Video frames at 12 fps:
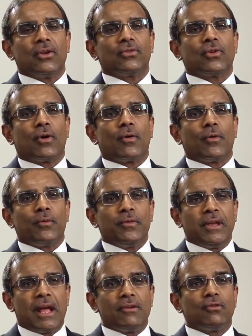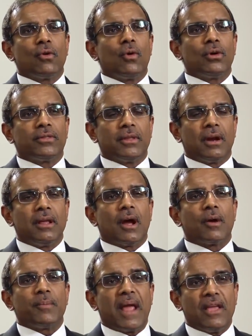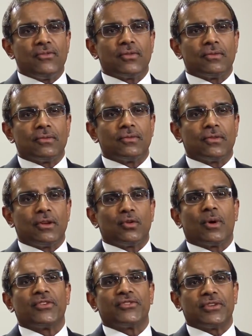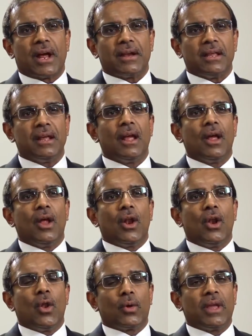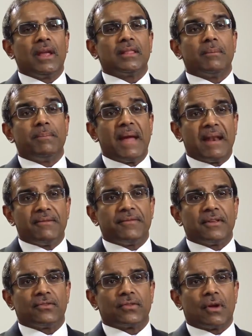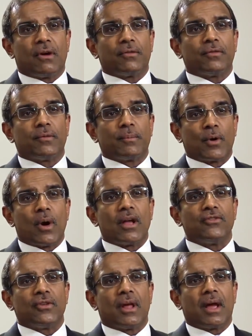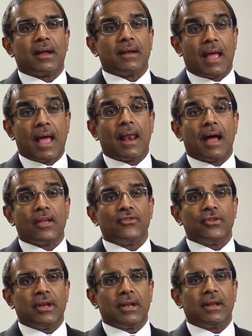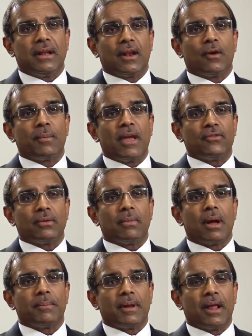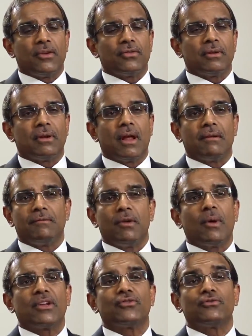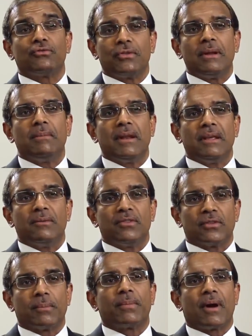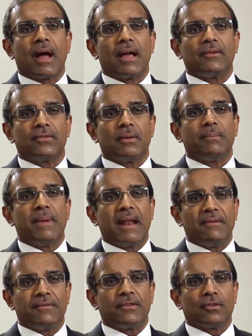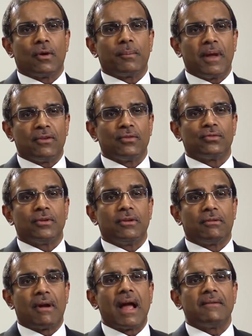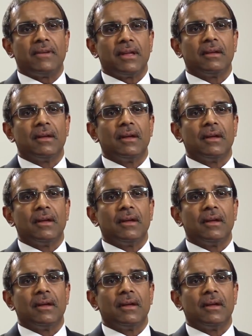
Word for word: So we enrolled 30 odd patients into our study looking at the benefits of ProArgi-9, L-arginine in our patient population. And we were extremely surprised the benefits our patients were deriving